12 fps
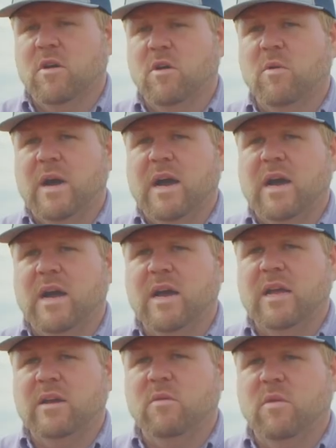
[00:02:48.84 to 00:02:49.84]
R O
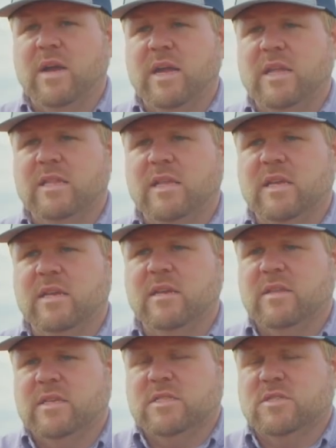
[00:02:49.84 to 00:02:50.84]
I in a way that
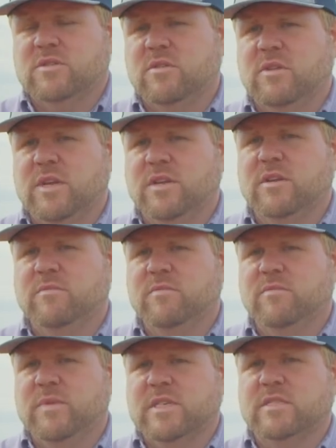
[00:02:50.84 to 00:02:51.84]
this is truly a good
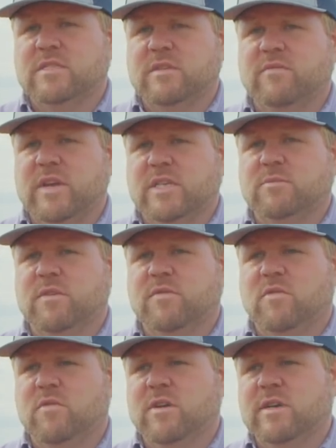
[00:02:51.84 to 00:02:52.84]
business investment
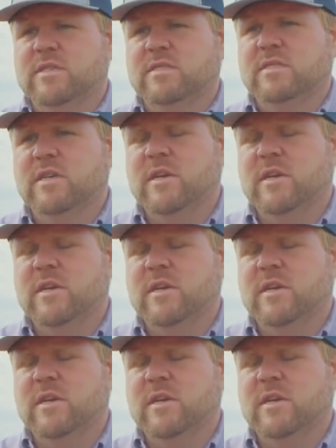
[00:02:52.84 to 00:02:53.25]
for us.